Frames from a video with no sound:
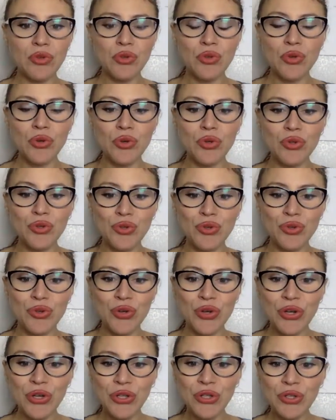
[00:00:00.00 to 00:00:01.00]

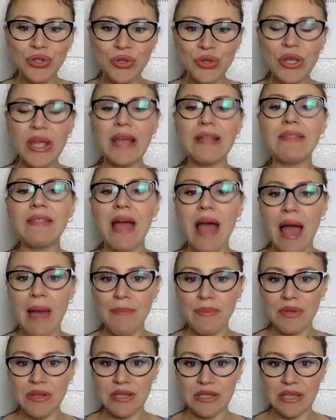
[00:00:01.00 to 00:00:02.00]
To get the
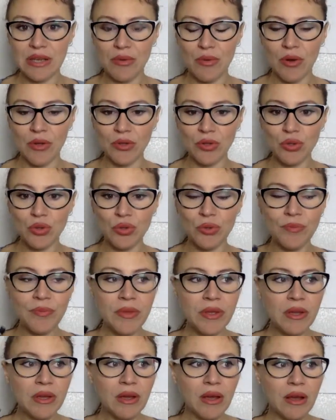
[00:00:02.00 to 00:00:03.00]
happiness I want, to
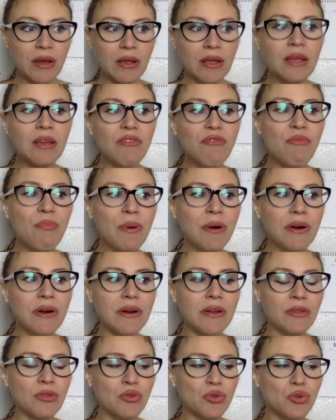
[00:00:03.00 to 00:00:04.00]
give
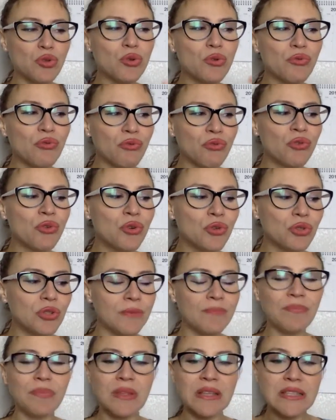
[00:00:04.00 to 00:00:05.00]
birth to fruit.
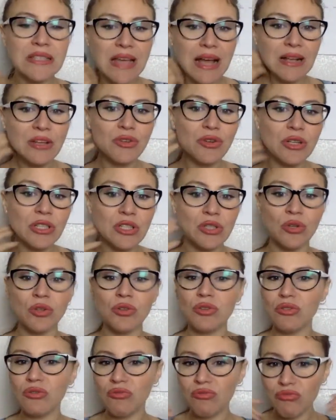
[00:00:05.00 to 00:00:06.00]
It's not
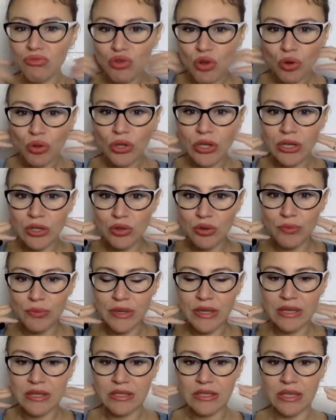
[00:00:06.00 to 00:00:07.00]
totally new
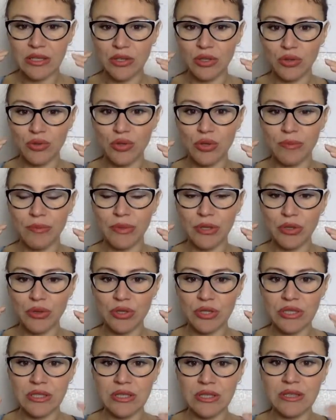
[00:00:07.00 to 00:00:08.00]
beginnings that you're doing, but you're
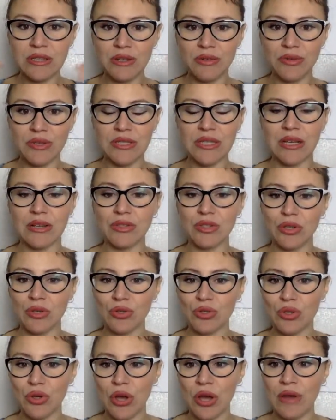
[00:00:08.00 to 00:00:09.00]
seeing the results
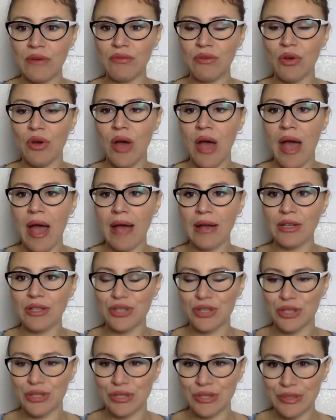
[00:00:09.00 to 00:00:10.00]
also of your
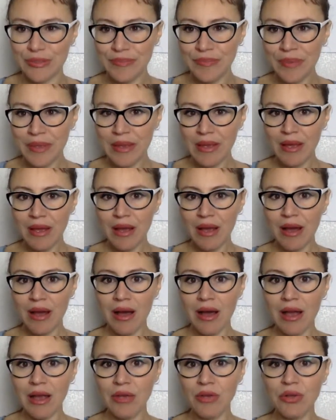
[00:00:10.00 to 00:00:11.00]
actions.
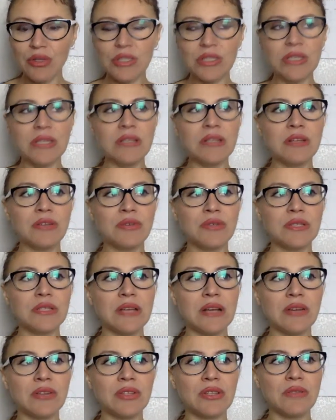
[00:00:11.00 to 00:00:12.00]
You're seeing the
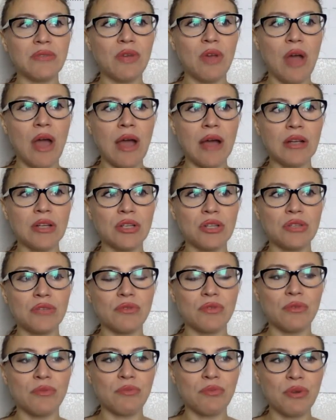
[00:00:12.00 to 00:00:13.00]
results of your actions
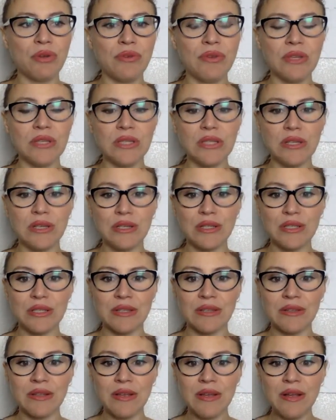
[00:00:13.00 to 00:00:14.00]
from previous years,
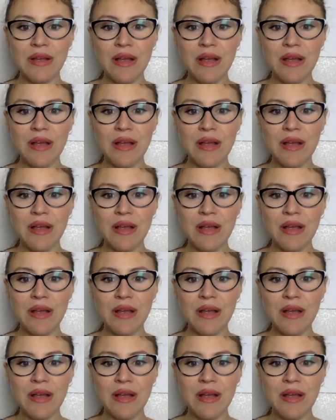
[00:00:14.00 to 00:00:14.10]
and